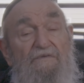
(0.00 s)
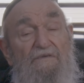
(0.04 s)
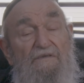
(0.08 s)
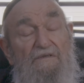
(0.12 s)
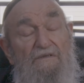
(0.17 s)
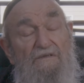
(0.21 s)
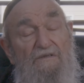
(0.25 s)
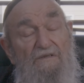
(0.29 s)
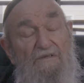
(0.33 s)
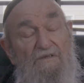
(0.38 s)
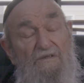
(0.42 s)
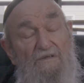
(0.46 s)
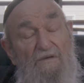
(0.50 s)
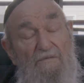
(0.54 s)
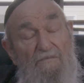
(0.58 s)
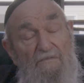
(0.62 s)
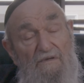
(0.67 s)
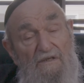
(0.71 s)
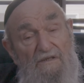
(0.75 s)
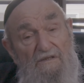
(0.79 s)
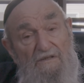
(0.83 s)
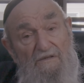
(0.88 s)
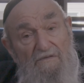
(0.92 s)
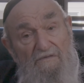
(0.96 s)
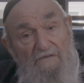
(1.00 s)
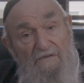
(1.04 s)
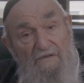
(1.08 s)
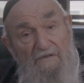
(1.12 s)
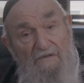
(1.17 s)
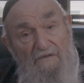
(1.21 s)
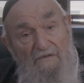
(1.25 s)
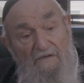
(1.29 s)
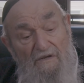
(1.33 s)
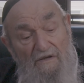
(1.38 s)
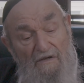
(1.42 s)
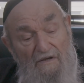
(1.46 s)
It's a, it's uh,
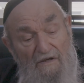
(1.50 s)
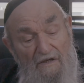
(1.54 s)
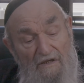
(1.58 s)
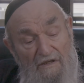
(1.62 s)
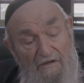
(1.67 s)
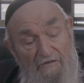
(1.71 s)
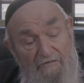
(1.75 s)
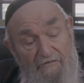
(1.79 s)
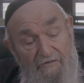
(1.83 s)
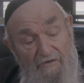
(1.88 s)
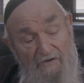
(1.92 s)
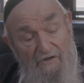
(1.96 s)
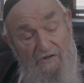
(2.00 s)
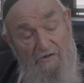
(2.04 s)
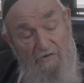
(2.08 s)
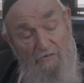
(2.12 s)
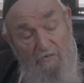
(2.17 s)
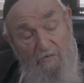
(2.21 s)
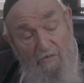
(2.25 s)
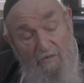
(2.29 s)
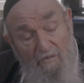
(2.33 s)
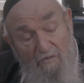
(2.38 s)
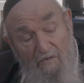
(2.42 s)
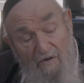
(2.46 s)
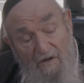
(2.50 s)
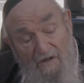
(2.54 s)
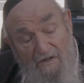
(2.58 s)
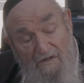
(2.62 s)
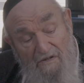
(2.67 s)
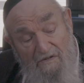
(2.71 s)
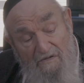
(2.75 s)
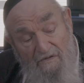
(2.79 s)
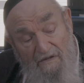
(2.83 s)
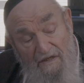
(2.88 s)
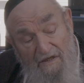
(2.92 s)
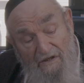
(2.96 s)
a, the first one
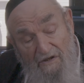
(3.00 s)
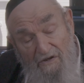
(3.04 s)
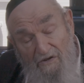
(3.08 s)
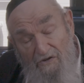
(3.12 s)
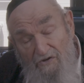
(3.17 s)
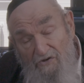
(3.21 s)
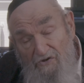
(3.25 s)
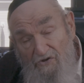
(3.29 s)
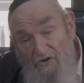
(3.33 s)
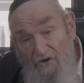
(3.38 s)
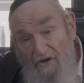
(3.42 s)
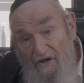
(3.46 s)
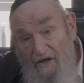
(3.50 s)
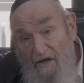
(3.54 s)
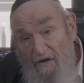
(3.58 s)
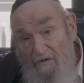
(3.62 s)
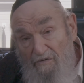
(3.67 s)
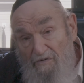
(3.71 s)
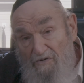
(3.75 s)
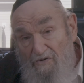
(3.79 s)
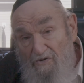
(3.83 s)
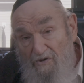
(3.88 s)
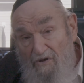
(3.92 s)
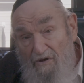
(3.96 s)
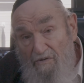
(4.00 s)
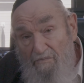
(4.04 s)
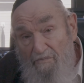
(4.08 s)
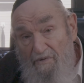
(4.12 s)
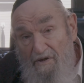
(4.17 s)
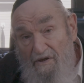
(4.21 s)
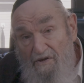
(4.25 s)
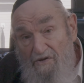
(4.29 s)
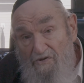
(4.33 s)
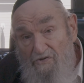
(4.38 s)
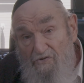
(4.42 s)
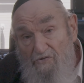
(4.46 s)
was like Tsoya was going to
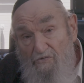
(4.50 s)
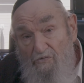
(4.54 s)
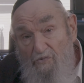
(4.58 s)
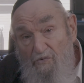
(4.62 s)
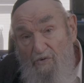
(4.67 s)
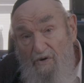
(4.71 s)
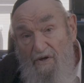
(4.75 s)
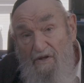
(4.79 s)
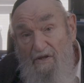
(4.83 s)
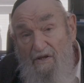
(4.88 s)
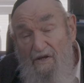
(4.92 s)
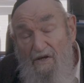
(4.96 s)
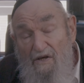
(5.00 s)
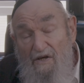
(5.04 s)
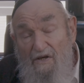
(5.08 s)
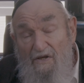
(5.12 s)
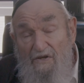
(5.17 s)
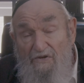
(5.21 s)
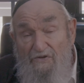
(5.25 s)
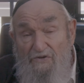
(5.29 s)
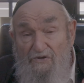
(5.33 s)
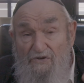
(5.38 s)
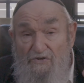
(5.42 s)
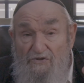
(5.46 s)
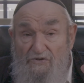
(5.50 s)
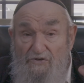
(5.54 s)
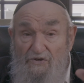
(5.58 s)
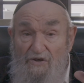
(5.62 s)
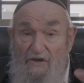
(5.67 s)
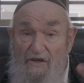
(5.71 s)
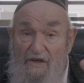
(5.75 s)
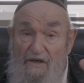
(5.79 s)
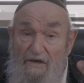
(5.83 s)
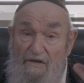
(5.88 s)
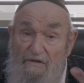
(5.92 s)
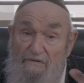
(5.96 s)
be destroyed. So
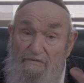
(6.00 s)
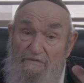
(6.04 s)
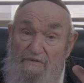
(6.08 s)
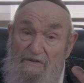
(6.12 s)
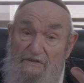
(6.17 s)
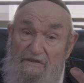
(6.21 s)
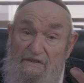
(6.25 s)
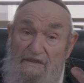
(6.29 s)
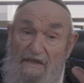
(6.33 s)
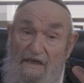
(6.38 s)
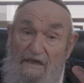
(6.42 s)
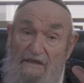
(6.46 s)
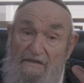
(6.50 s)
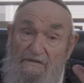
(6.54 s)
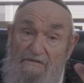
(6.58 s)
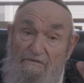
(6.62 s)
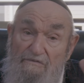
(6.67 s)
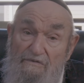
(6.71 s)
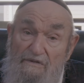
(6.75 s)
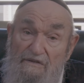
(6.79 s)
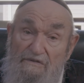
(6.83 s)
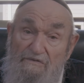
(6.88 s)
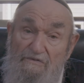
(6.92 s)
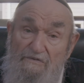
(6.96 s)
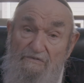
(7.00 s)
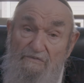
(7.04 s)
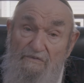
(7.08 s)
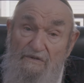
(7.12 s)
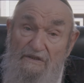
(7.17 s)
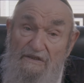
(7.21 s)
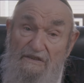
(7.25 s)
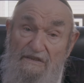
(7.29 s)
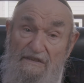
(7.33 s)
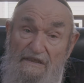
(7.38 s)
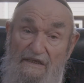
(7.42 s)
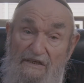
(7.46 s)
Tsoya was not was,
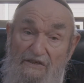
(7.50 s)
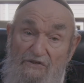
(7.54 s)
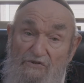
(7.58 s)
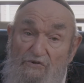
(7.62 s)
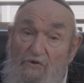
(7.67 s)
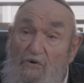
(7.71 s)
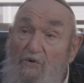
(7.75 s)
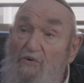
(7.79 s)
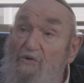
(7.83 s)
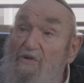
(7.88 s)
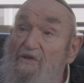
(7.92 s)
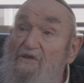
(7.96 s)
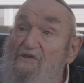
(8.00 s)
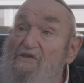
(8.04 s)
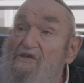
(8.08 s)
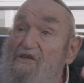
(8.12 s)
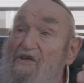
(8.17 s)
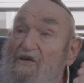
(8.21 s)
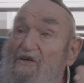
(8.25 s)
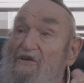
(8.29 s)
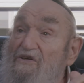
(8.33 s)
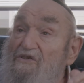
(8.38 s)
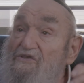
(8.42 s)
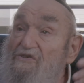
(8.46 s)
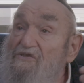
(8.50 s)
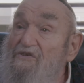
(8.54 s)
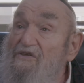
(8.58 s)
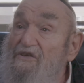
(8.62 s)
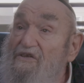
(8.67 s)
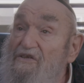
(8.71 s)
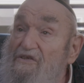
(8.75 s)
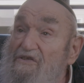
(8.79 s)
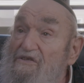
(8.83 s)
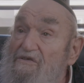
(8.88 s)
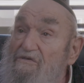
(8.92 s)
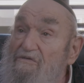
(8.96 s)
was not as old as the other
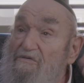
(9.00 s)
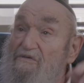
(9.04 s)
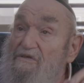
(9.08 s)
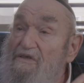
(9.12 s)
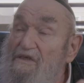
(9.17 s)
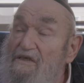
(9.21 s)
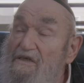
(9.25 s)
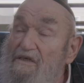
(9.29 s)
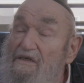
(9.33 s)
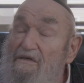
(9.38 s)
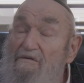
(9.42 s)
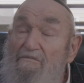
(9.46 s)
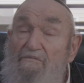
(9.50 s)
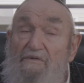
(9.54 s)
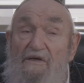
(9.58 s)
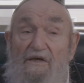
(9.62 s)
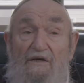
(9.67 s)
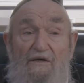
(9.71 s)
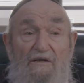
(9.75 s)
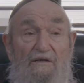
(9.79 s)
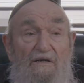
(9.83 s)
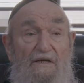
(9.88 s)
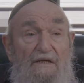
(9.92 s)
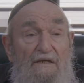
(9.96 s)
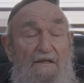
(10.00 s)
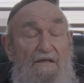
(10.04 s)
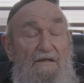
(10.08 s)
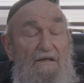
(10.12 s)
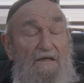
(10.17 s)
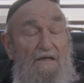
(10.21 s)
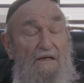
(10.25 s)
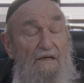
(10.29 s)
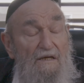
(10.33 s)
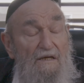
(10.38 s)
cities. He was a year behind.